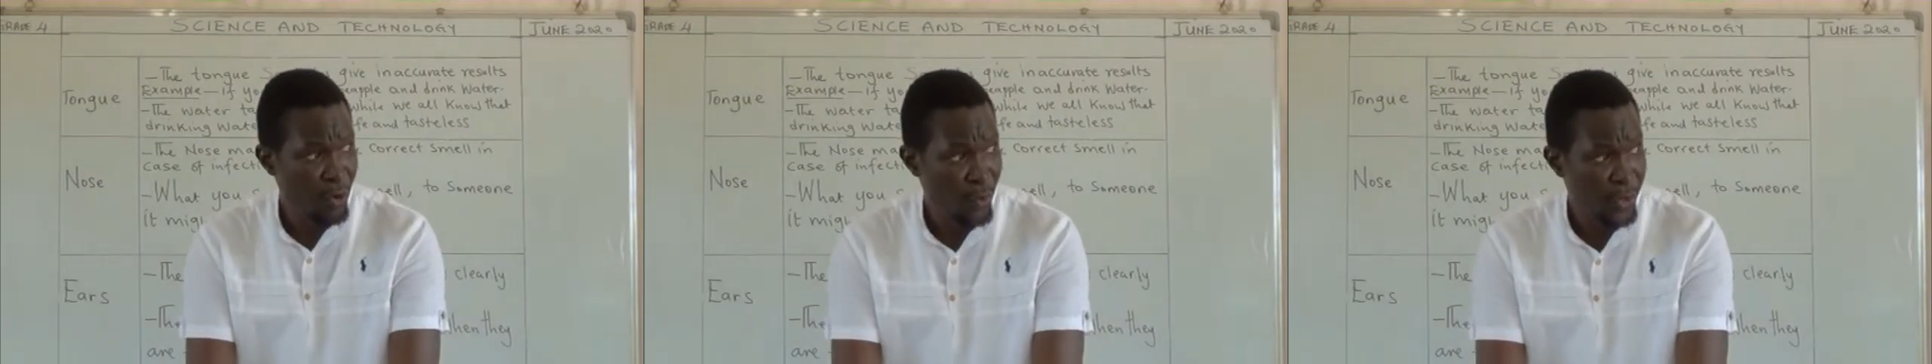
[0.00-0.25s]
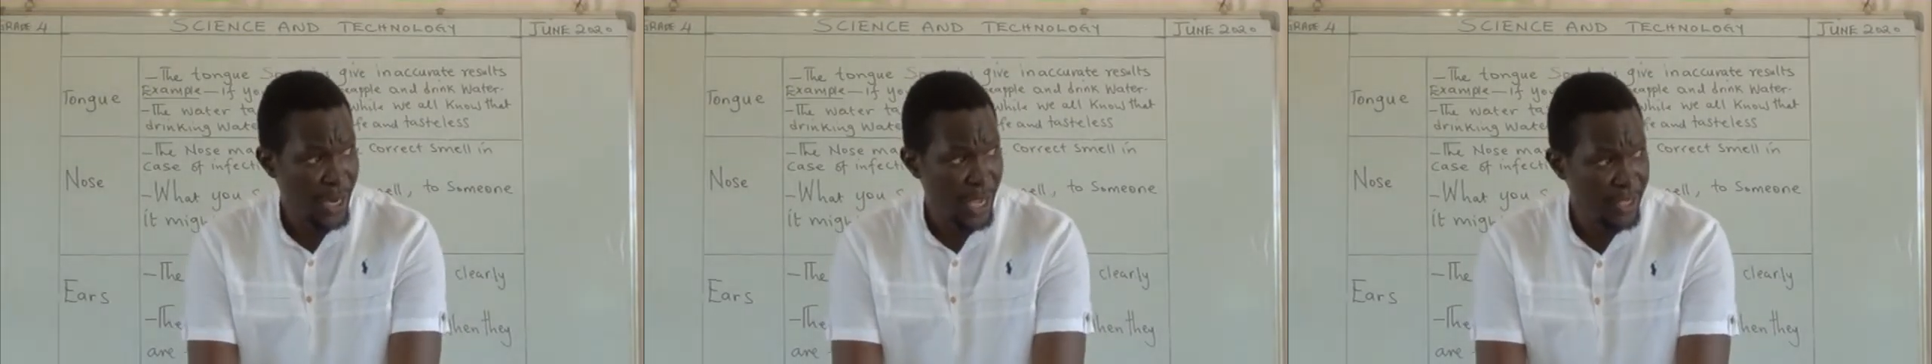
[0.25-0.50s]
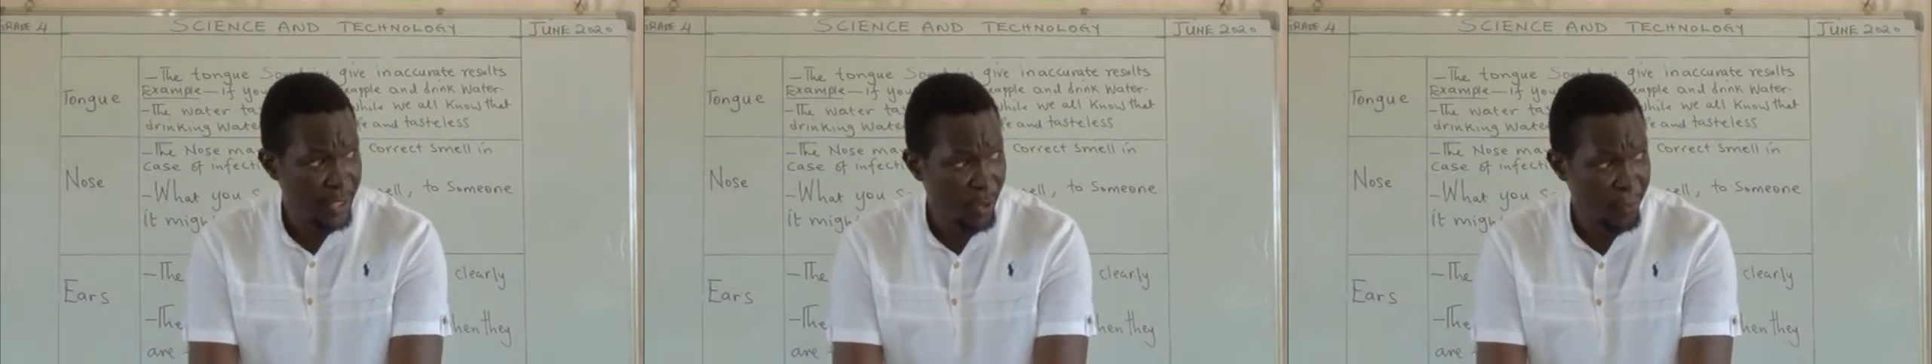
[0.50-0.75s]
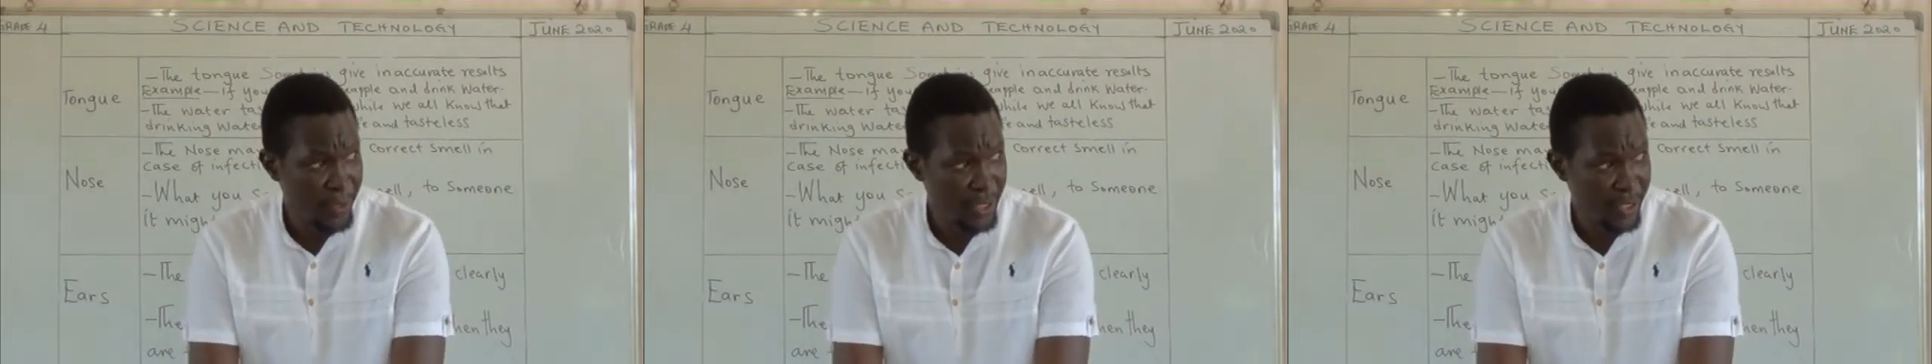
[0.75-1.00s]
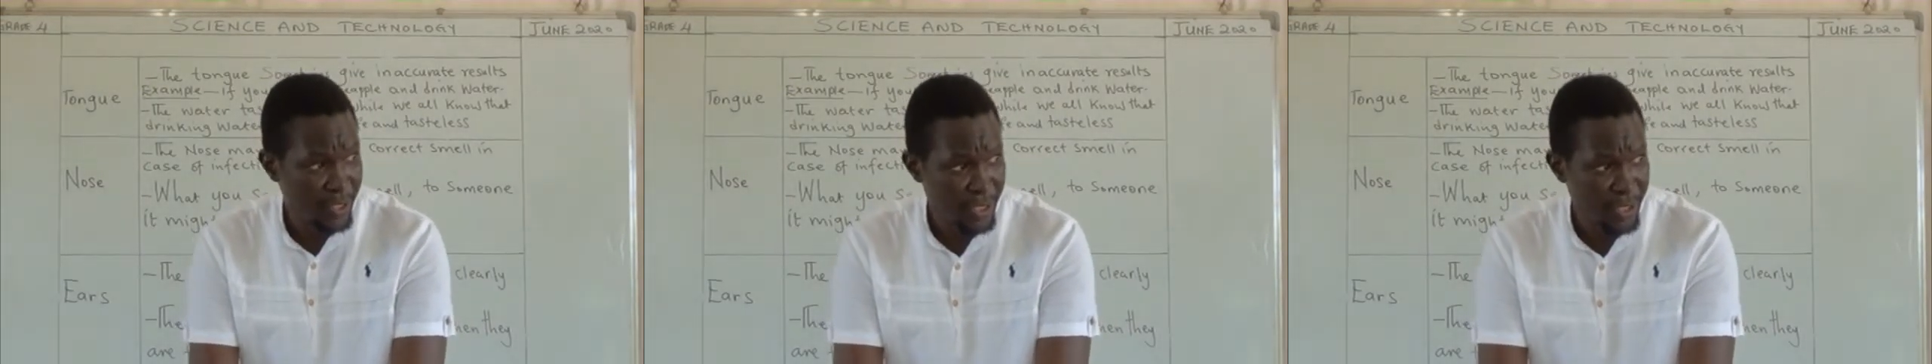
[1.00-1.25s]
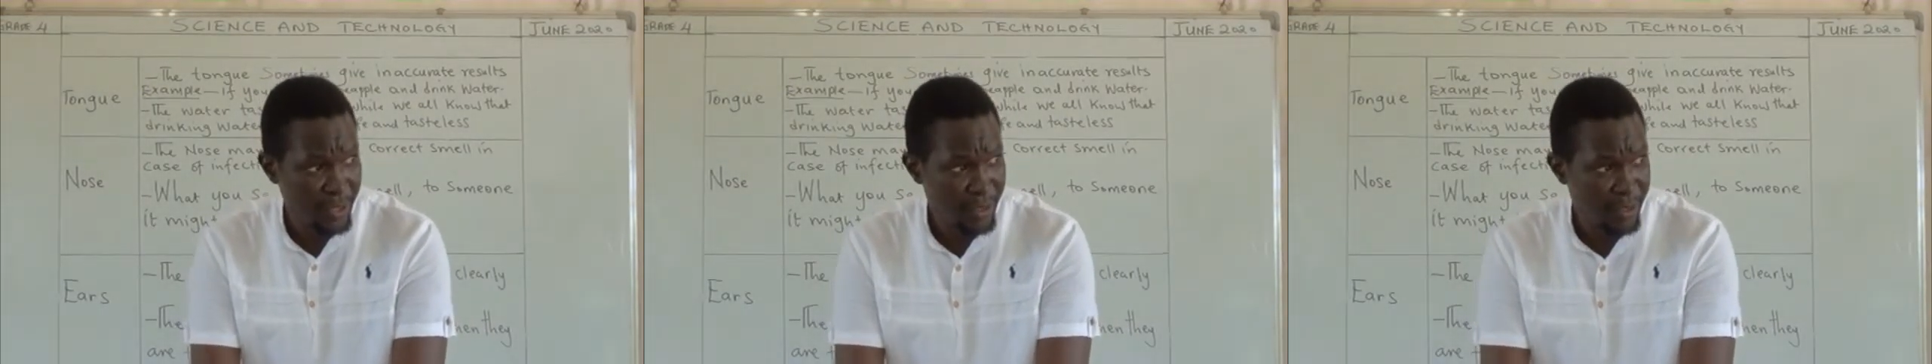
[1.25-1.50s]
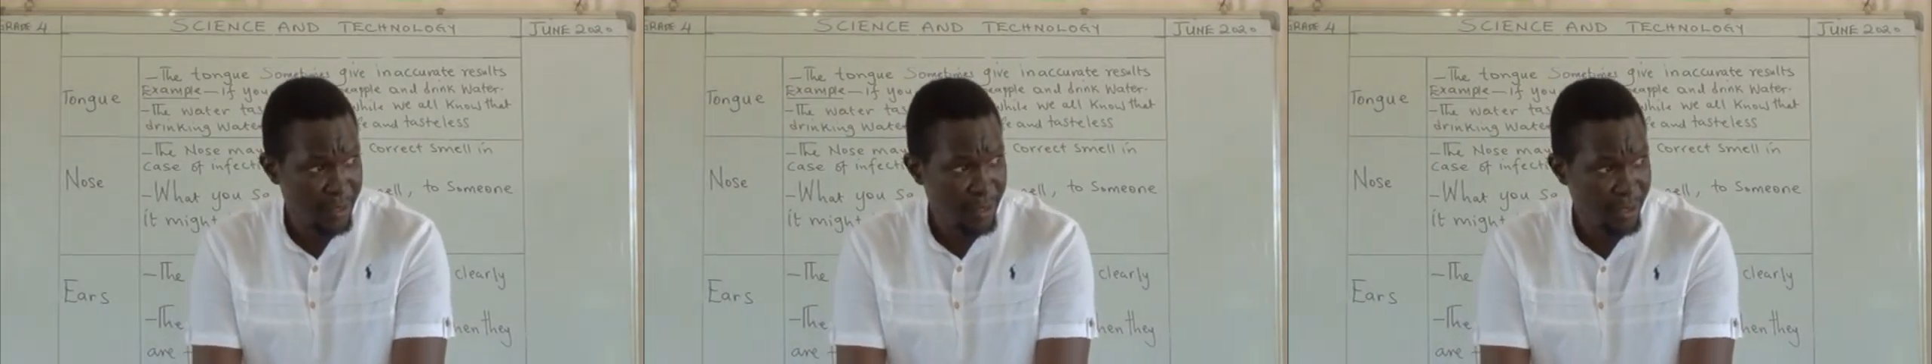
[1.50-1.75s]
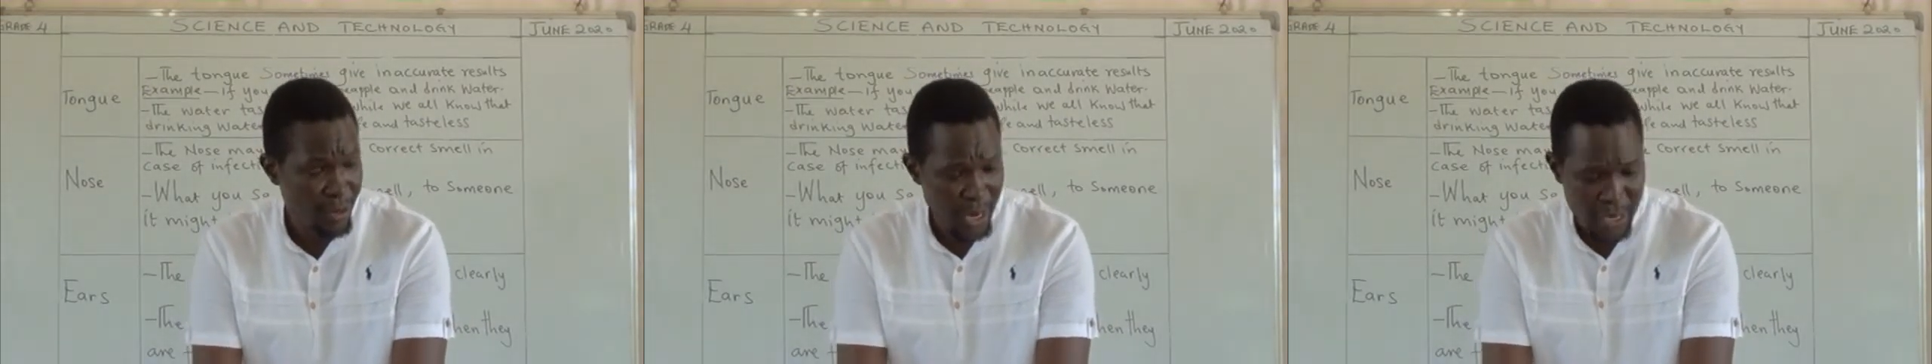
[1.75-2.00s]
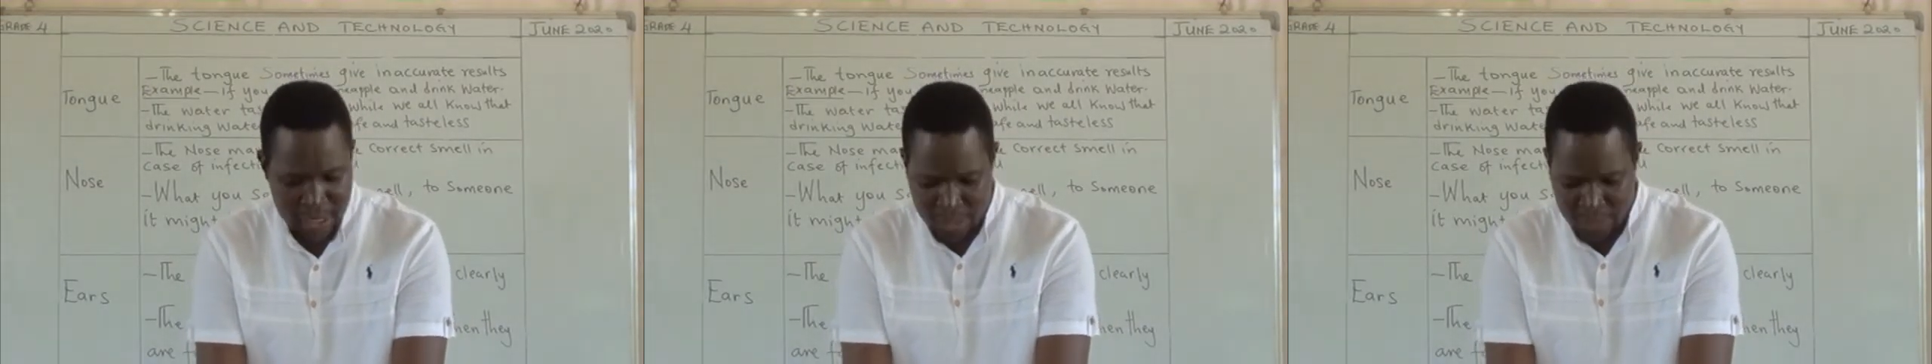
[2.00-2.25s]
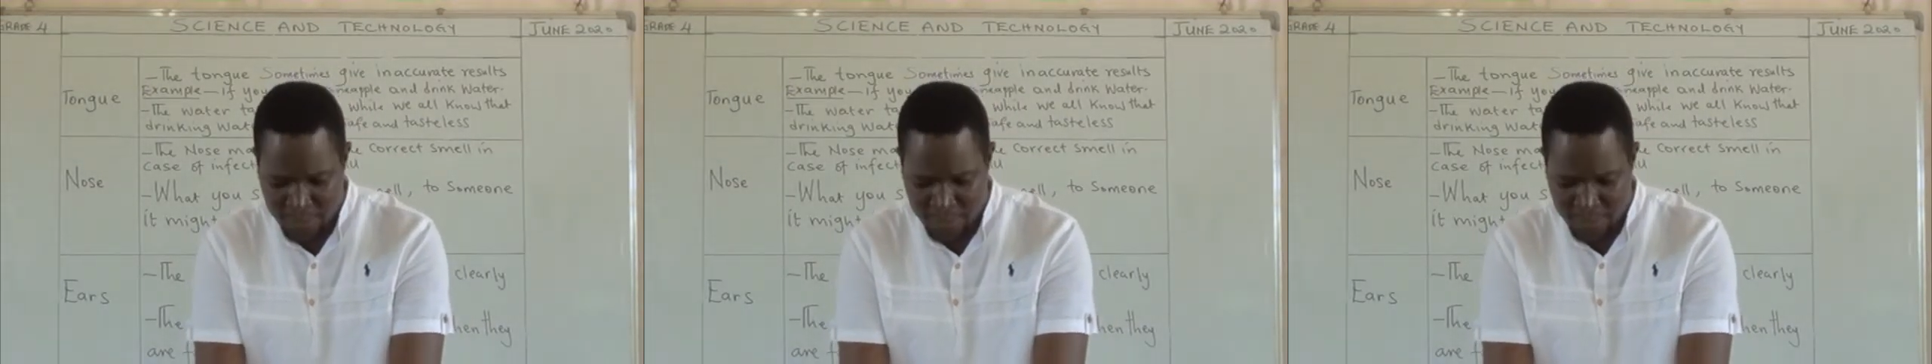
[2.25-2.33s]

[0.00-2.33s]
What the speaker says: We learned of the skin, right?